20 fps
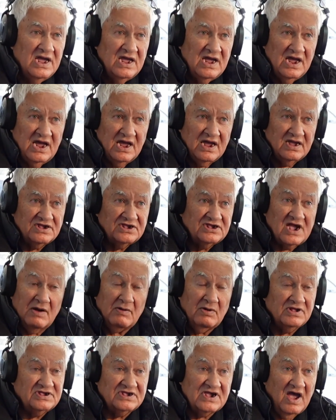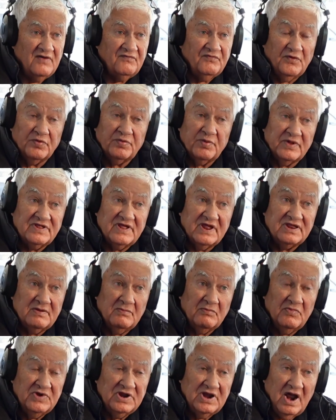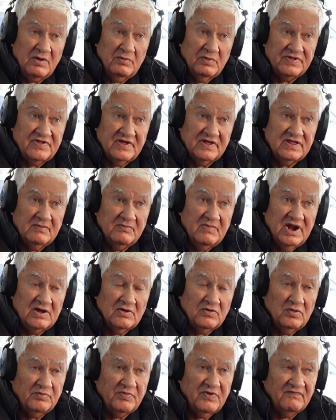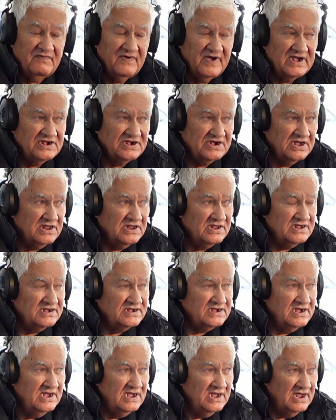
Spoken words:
on and so forth, within the medical professions.